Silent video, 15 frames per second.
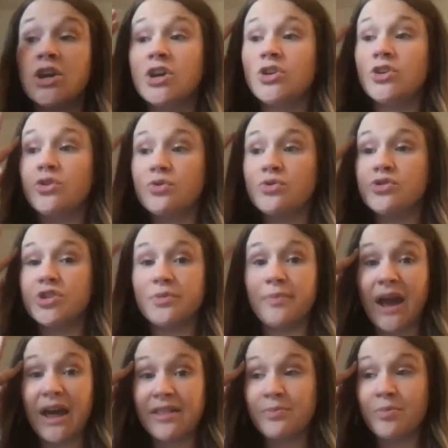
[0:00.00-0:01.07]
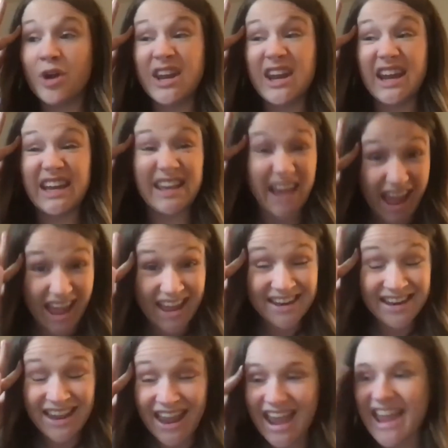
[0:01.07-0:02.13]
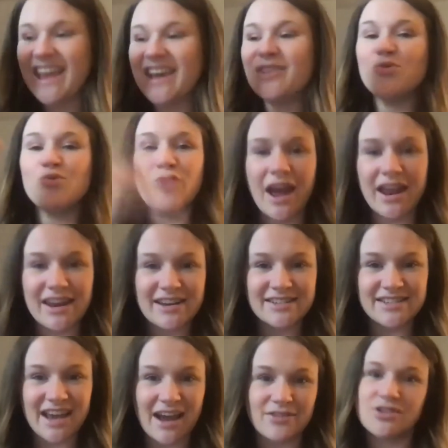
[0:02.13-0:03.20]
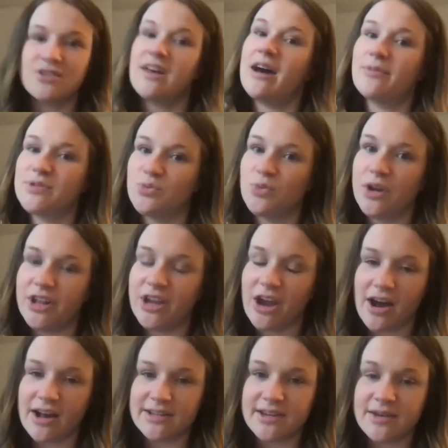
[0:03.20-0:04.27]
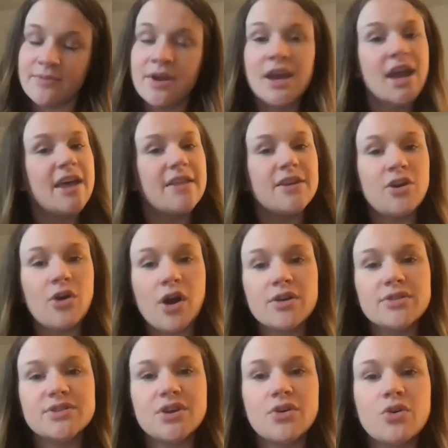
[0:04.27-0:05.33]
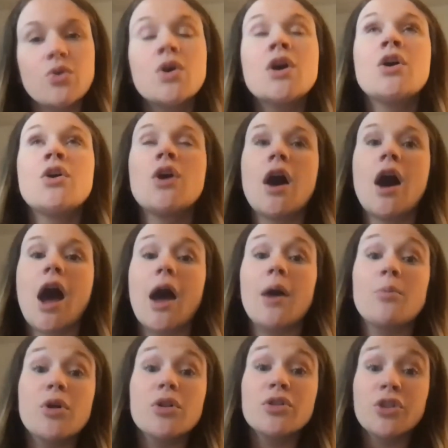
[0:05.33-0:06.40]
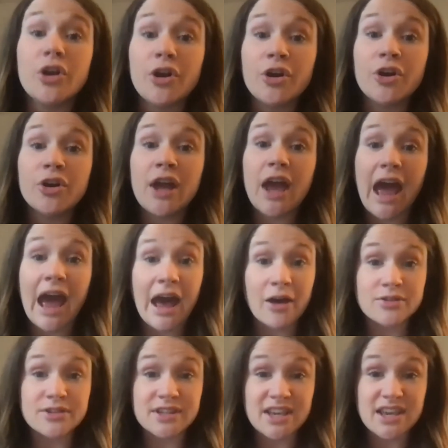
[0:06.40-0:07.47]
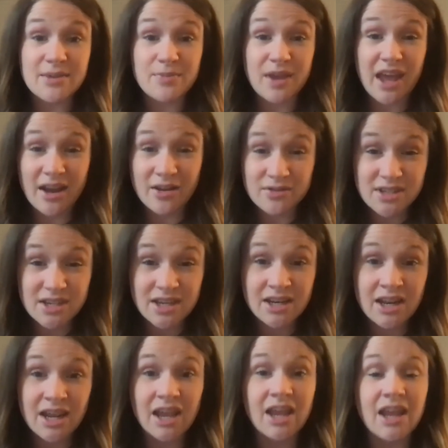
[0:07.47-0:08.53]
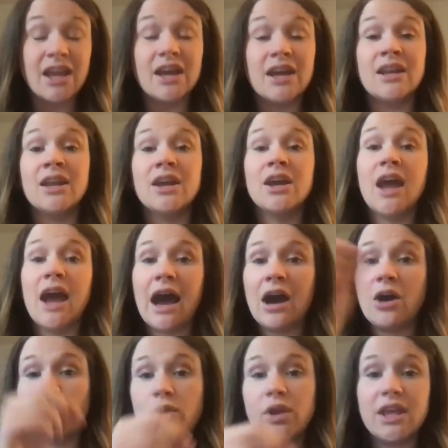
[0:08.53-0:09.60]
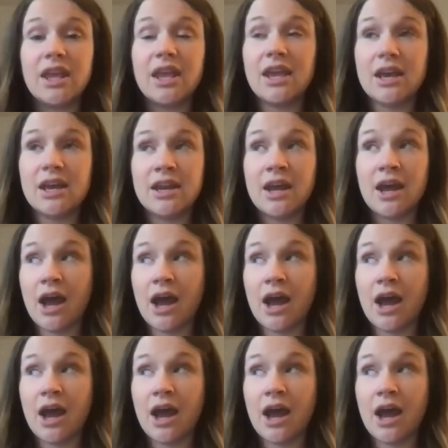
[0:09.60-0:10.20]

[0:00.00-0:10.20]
use your math brain again and write it down. So that was really awesome. And you also learned how to keep counting and how we can